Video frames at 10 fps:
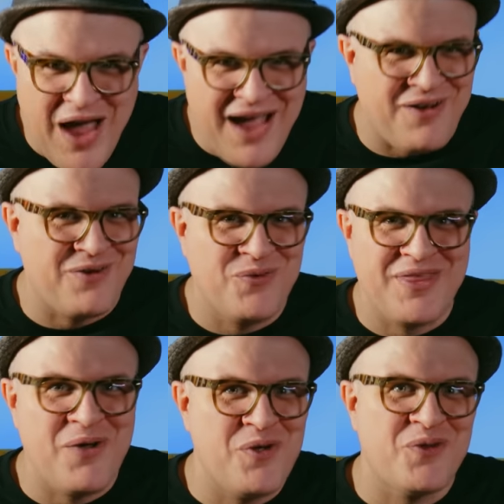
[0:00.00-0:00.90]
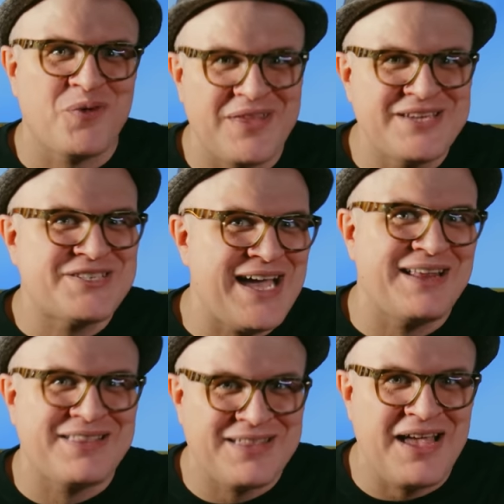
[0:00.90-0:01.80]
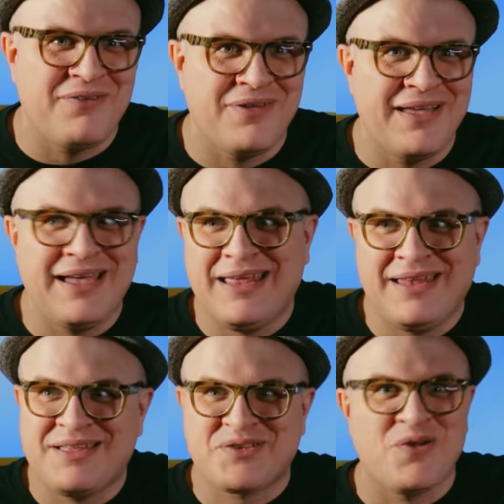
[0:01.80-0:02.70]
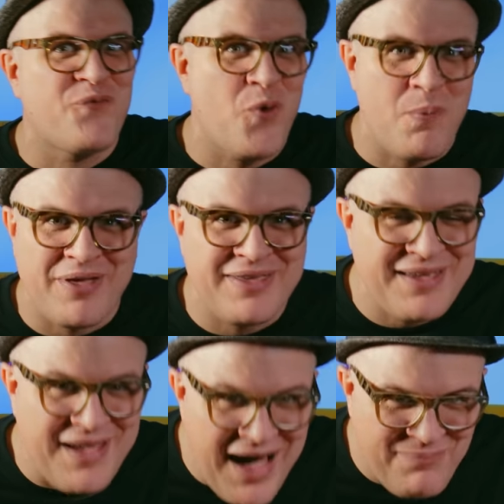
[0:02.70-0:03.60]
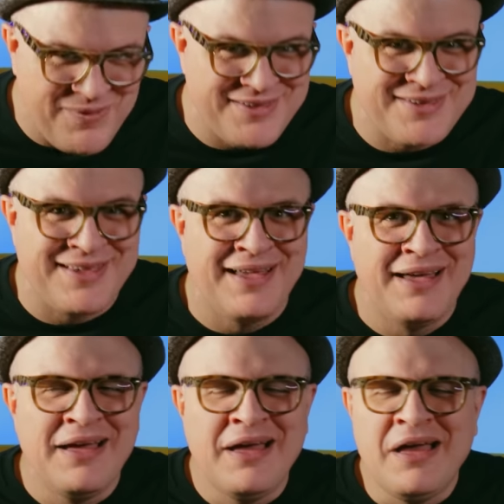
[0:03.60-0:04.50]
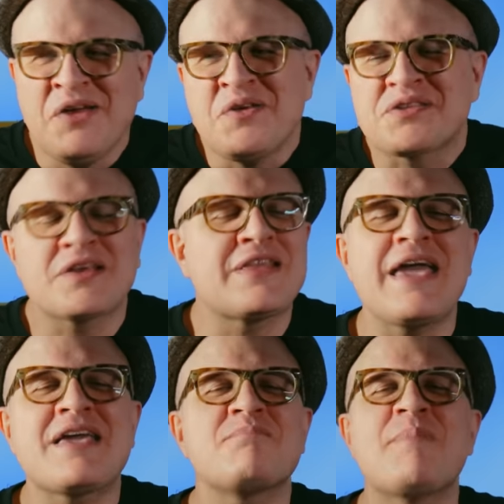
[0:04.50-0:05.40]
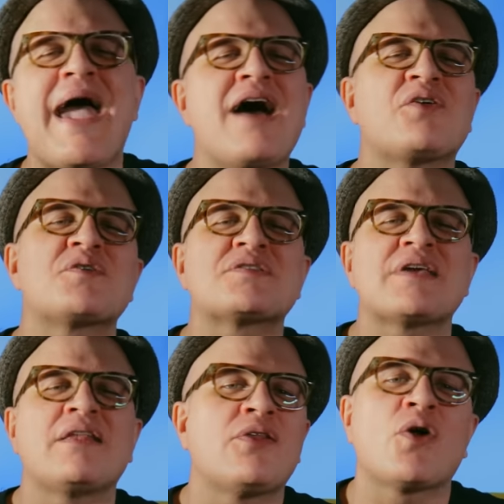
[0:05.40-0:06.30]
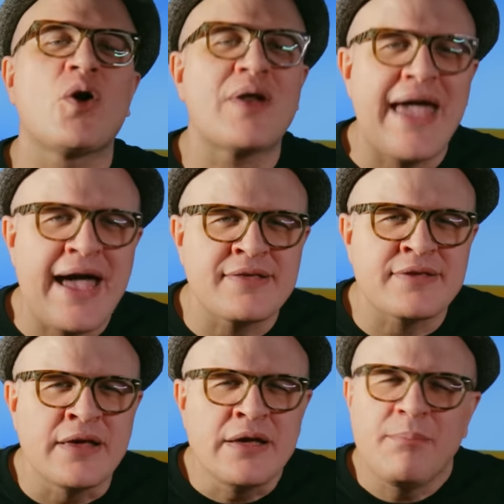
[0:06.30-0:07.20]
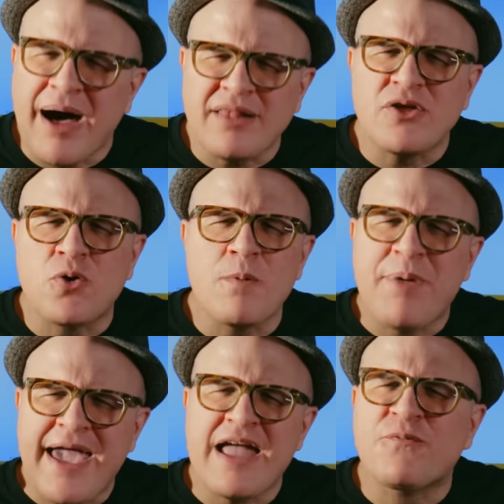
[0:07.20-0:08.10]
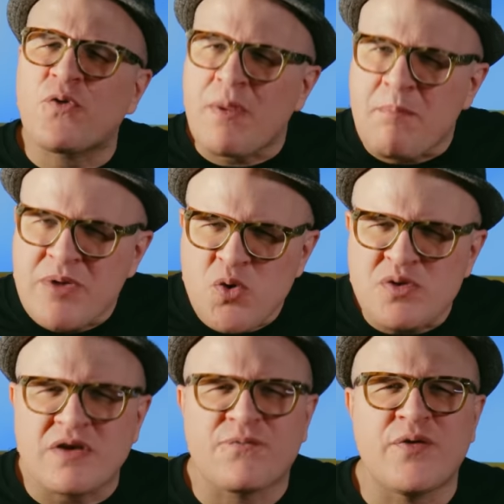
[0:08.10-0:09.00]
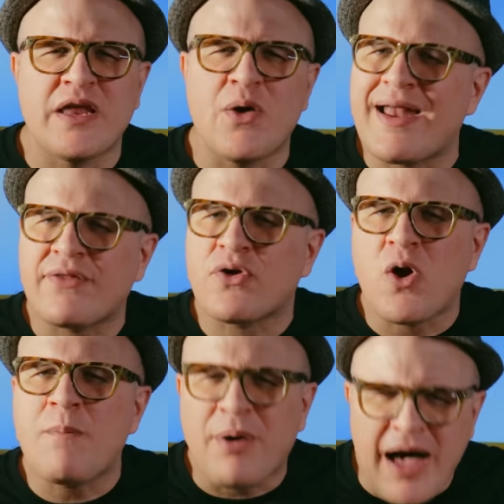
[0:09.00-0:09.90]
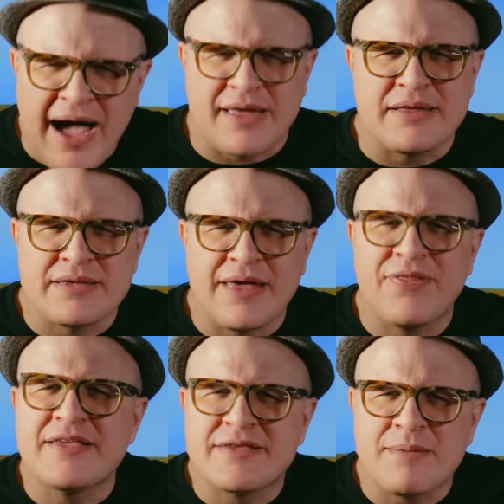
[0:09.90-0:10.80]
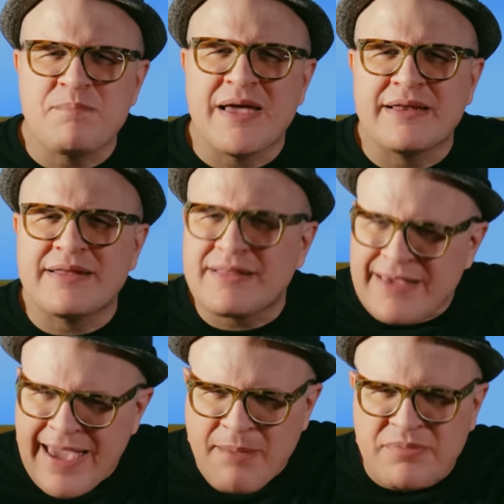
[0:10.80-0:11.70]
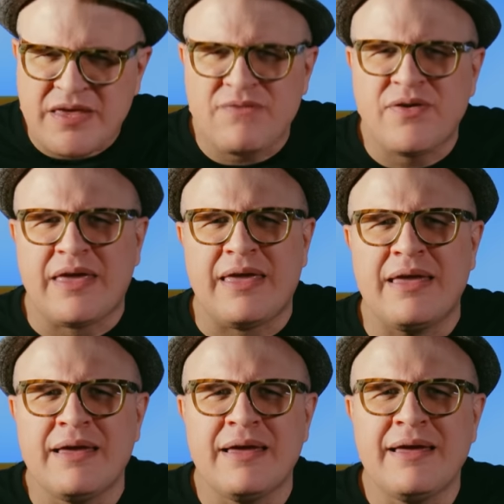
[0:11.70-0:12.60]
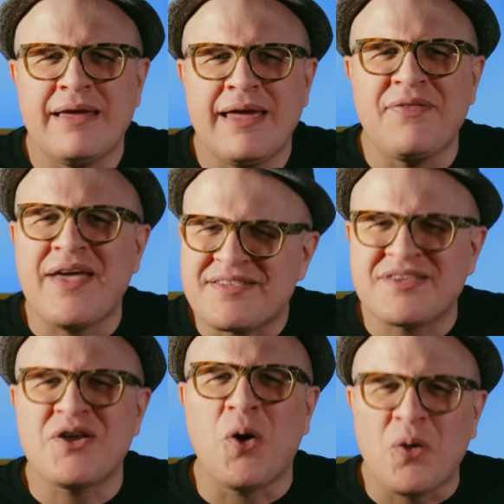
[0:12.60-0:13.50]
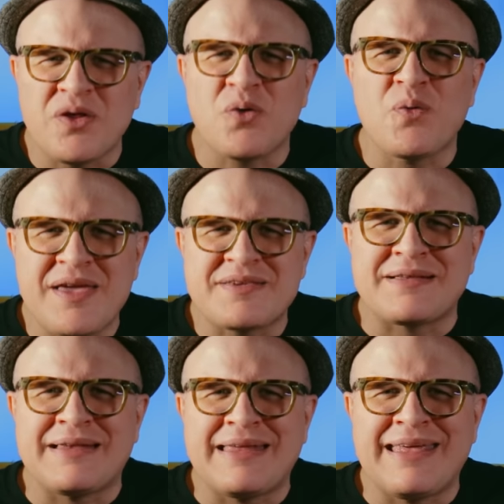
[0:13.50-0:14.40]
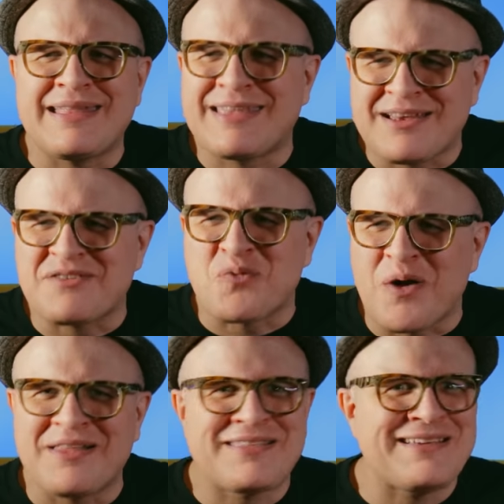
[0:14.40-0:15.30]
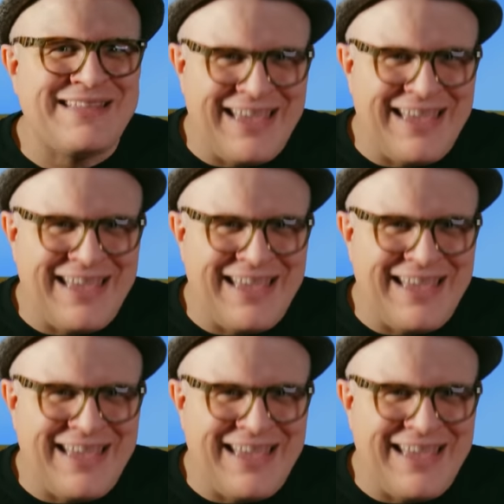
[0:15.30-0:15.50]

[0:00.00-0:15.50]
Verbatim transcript: record when they wouldn't release Shout at the Devil and then it sold 4 million copies. So, taking matters into their own hands, Motley Crue paid for the music video out of their own pockets and they submitted it to MTV. And that's the only reason it did as well as it